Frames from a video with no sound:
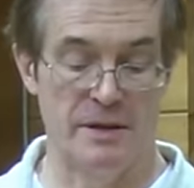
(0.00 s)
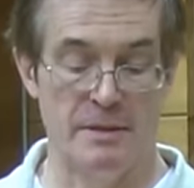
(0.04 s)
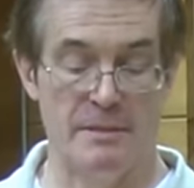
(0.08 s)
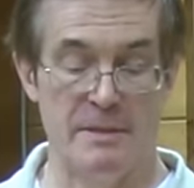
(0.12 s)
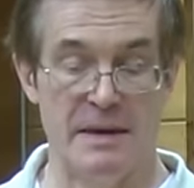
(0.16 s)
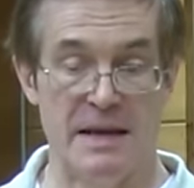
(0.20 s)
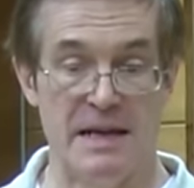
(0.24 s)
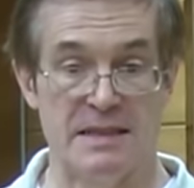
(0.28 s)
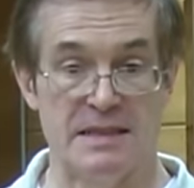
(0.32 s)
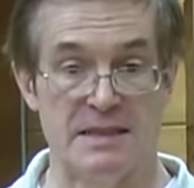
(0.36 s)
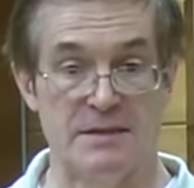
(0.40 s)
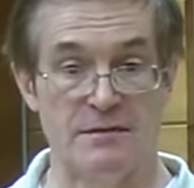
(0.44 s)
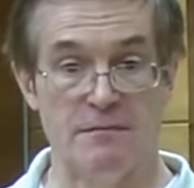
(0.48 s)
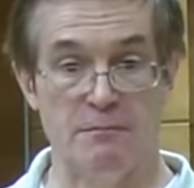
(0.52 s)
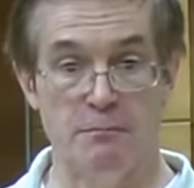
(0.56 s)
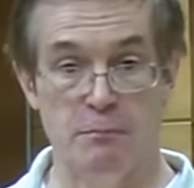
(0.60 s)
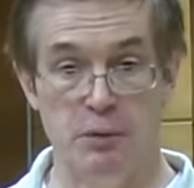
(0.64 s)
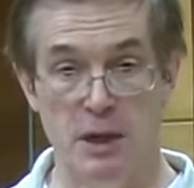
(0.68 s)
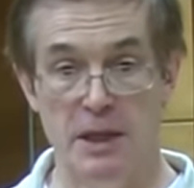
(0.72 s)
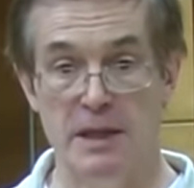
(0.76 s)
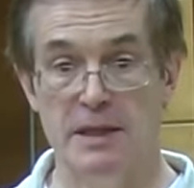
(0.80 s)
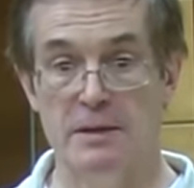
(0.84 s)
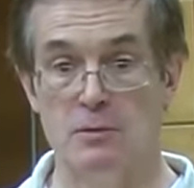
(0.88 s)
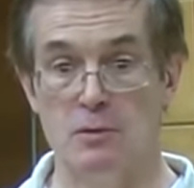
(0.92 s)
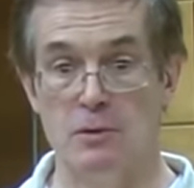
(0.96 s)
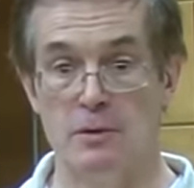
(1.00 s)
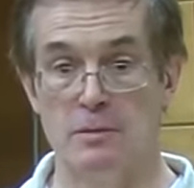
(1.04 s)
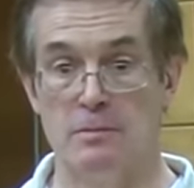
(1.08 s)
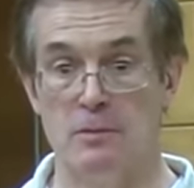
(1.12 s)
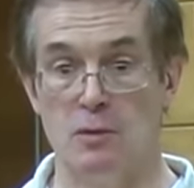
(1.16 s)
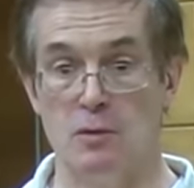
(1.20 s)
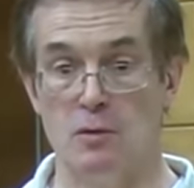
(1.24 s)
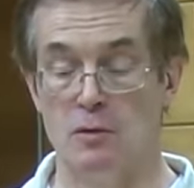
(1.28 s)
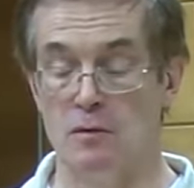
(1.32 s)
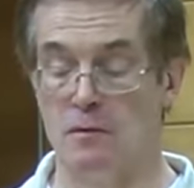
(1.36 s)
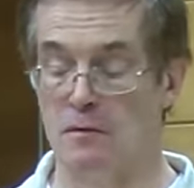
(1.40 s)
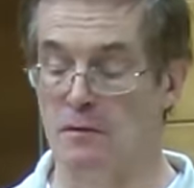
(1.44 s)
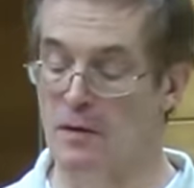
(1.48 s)
the massive plate would
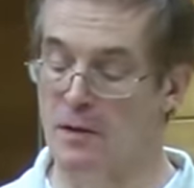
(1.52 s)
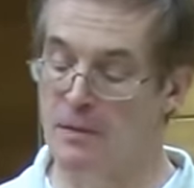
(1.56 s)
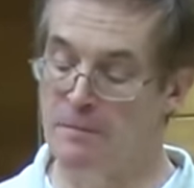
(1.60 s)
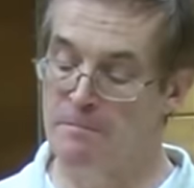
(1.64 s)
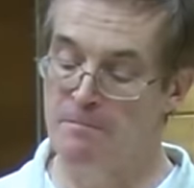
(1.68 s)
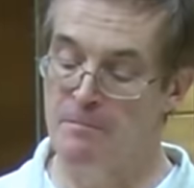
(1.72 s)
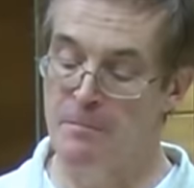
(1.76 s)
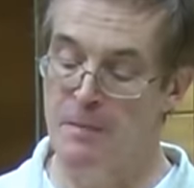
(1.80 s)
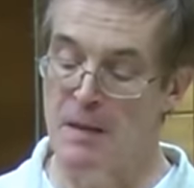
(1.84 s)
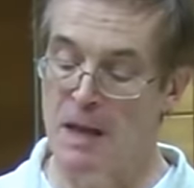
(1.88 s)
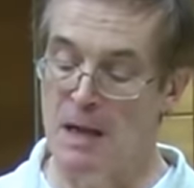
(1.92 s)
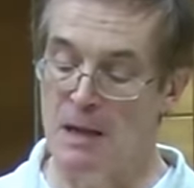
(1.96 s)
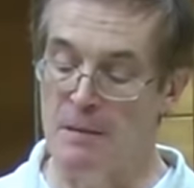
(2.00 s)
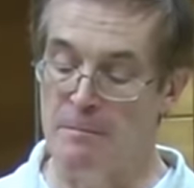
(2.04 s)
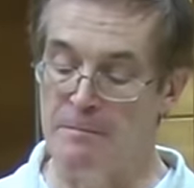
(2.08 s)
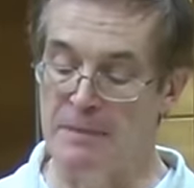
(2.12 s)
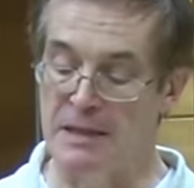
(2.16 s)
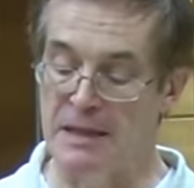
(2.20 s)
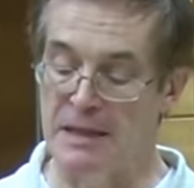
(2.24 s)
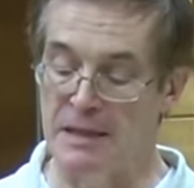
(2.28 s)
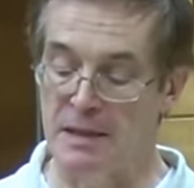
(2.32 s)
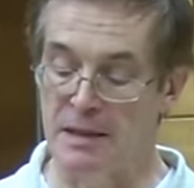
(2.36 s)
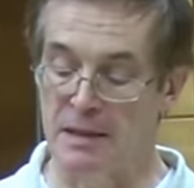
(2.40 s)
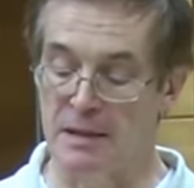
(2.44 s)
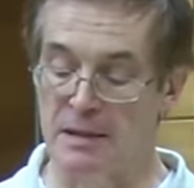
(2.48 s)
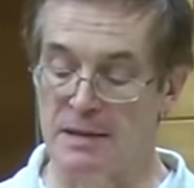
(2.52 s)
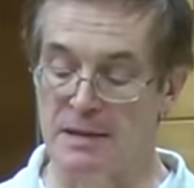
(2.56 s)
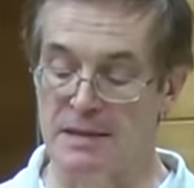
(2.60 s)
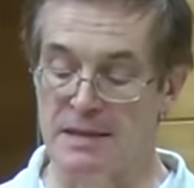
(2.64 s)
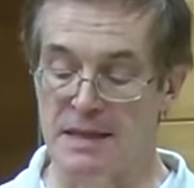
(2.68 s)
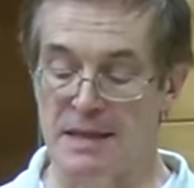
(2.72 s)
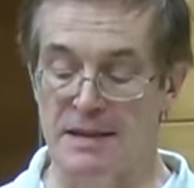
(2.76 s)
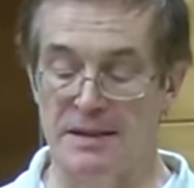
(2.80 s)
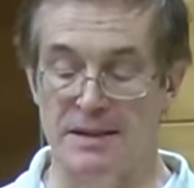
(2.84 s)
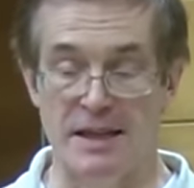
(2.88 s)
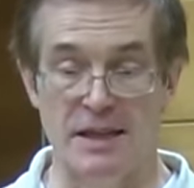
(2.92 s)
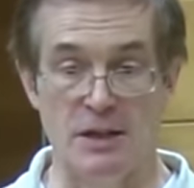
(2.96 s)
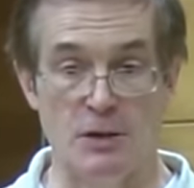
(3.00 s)
move
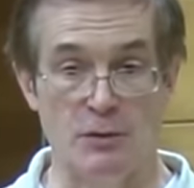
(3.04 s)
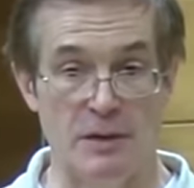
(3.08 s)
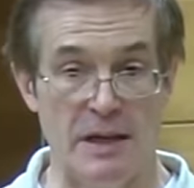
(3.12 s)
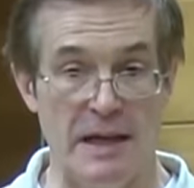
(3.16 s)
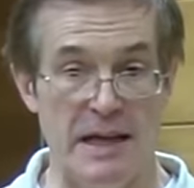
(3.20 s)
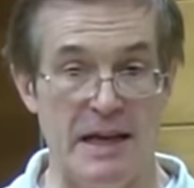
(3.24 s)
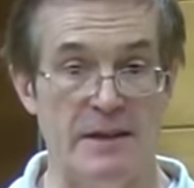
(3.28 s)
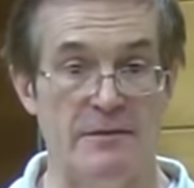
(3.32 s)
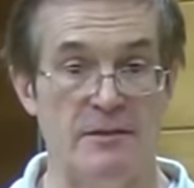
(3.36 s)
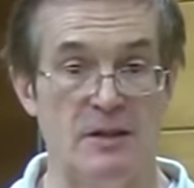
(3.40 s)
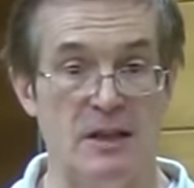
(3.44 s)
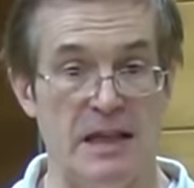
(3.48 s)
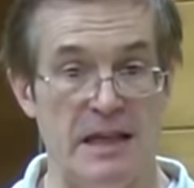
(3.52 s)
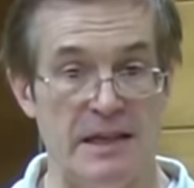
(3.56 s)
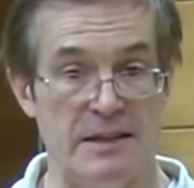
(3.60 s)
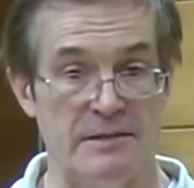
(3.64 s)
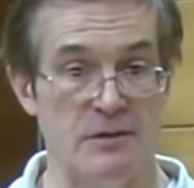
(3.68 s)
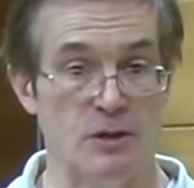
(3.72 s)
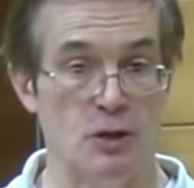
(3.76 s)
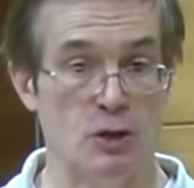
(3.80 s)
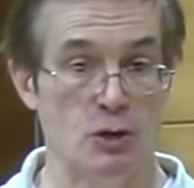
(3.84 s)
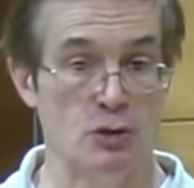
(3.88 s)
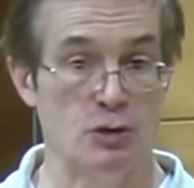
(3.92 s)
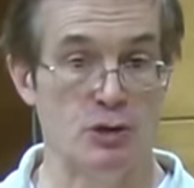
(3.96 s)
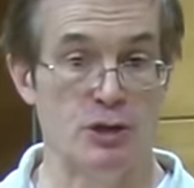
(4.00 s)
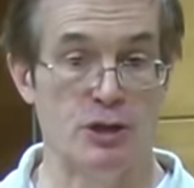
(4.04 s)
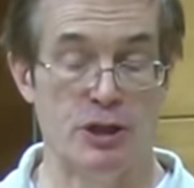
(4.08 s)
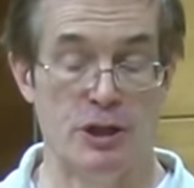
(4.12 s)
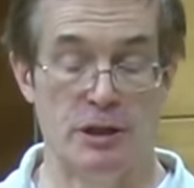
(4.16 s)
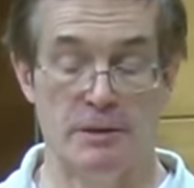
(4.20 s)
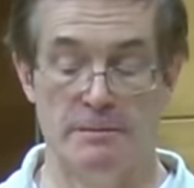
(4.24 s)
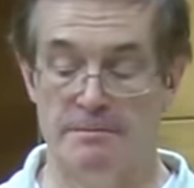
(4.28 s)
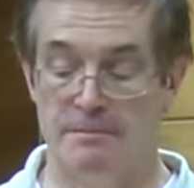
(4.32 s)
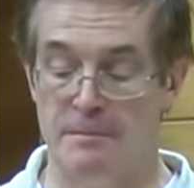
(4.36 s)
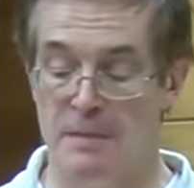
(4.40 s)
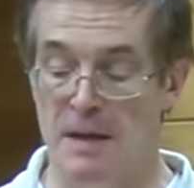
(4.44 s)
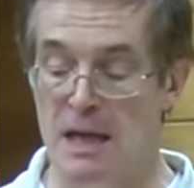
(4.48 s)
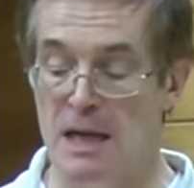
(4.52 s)
because they don't have a lot of inertia.
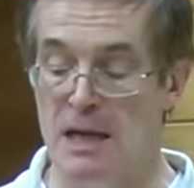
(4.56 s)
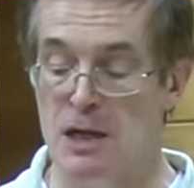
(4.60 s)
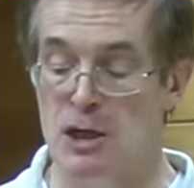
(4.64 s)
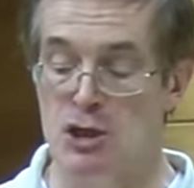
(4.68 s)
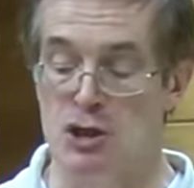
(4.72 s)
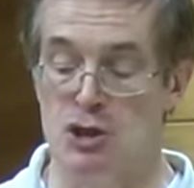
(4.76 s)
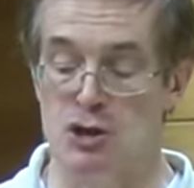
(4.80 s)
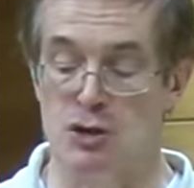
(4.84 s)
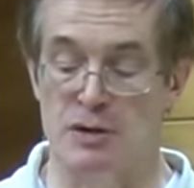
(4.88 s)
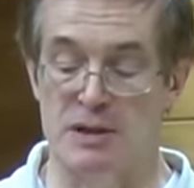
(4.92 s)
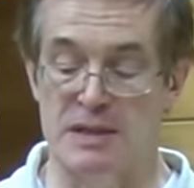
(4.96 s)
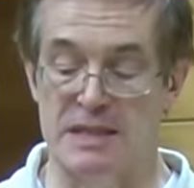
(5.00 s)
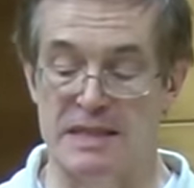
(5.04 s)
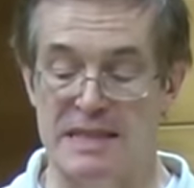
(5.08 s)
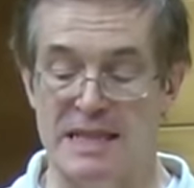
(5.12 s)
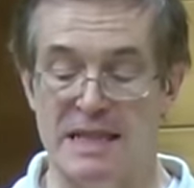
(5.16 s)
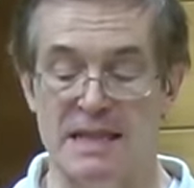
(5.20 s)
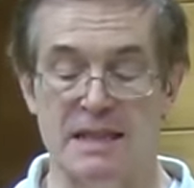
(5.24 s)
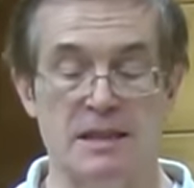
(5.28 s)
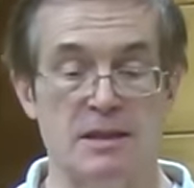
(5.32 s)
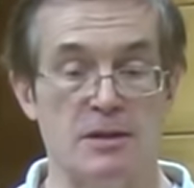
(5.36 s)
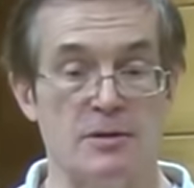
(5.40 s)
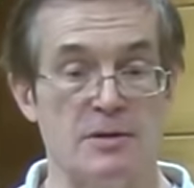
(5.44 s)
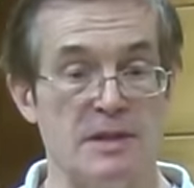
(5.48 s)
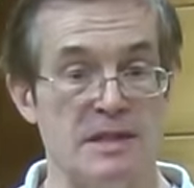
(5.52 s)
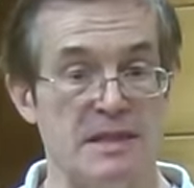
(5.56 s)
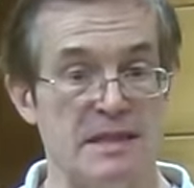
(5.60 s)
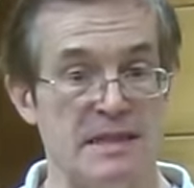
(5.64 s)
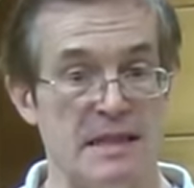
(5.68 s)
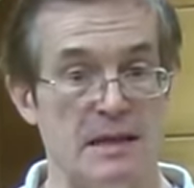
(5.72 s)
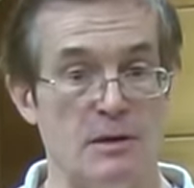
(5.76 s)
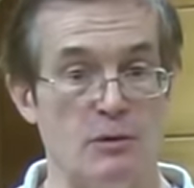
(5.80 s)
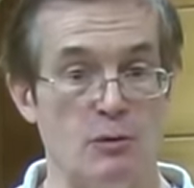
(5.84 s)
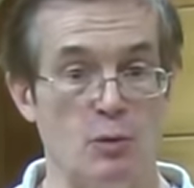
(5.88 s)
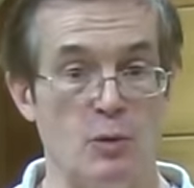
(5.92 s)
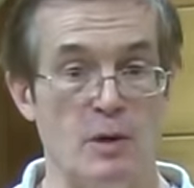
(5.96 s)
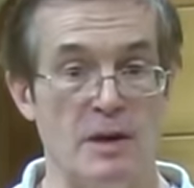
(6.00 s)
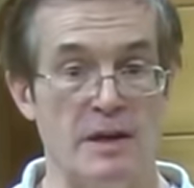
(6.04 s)
So the secondary
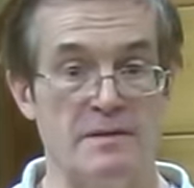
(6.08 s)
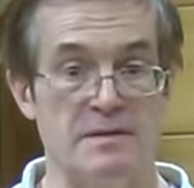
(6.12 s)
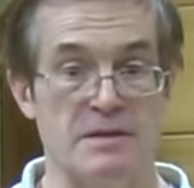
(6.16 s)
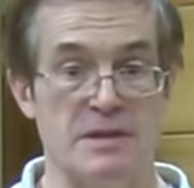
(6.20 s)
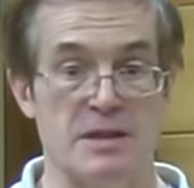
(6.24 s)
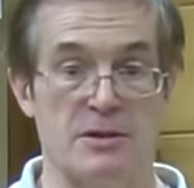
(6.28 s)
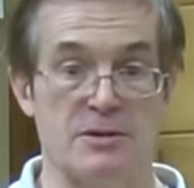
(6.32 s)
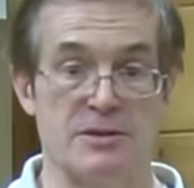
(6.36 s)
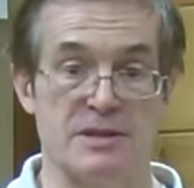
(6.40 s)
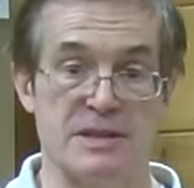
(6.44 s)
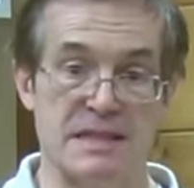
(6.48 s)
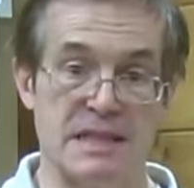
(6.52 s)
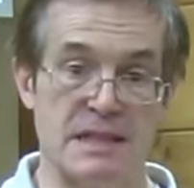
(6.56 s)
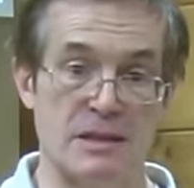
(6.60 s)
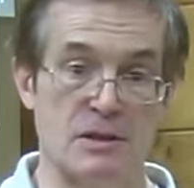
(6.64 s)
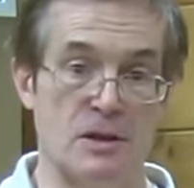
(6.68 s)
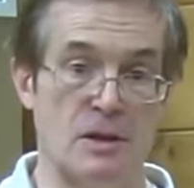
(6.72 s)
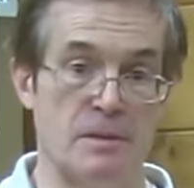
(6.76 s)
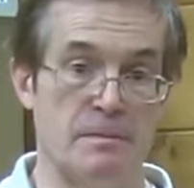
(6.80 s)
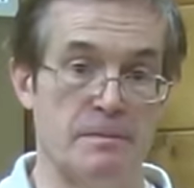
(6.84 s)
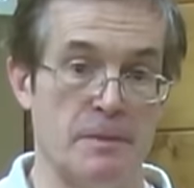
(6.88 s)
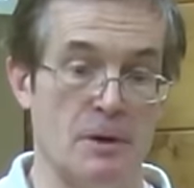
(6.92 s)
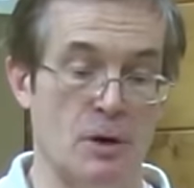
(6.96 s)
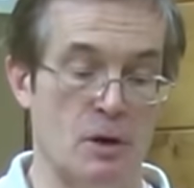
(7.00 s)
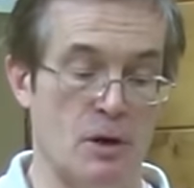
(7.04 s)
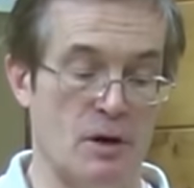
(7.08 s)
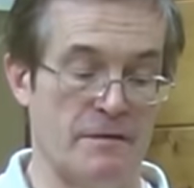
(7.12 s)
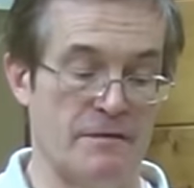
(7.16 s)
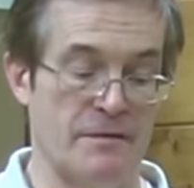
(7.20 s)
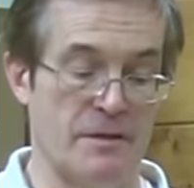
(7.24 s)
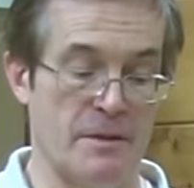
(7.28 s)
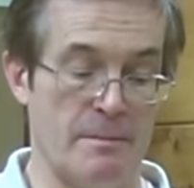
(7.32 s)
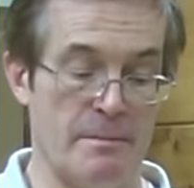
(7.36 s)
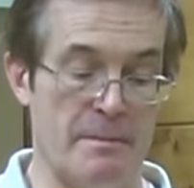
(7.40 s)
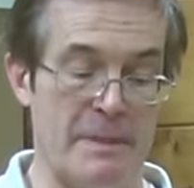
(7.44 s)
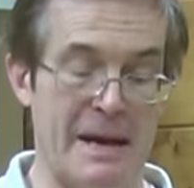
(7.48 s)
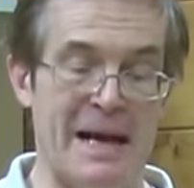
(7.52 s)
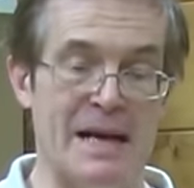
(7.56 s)
sound waves that are set up off
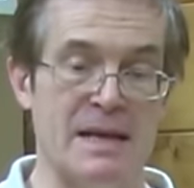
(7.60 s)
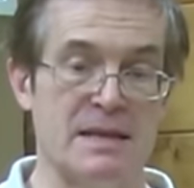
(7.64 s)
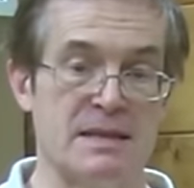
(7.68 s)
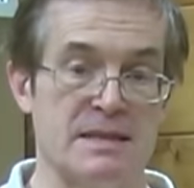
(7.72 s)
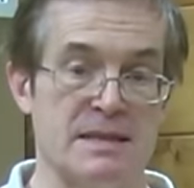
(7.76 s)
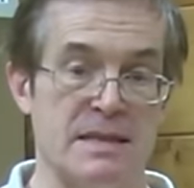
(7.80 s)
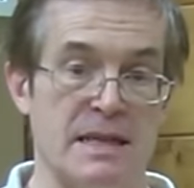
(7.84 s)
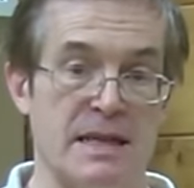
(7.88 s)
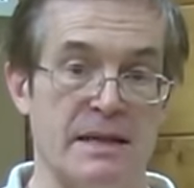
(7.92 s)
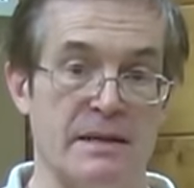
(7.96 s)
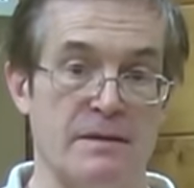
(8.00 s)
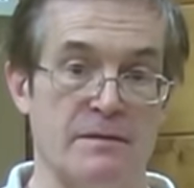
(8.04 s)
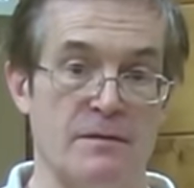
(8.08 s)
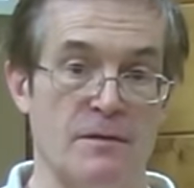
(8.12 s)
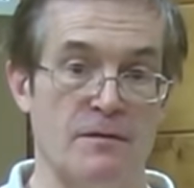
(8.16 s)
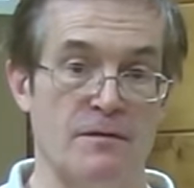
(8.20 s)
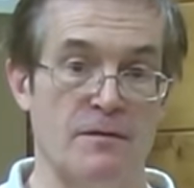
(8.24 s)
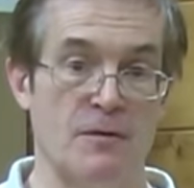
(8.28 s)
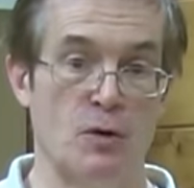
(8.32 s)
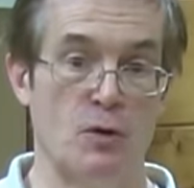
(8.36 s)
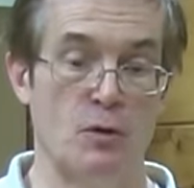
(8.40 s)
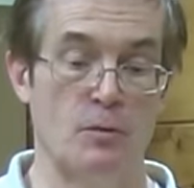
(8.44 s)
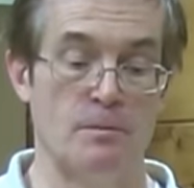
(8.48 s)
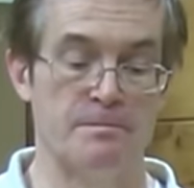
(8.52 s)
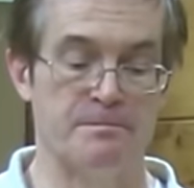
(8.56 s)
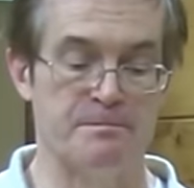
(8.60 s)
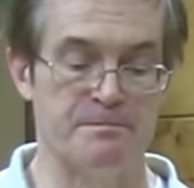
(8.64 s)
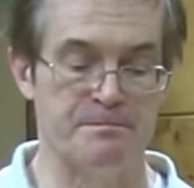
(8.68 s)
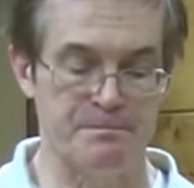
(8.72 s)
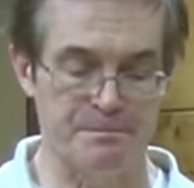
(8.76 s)
the backside of the foam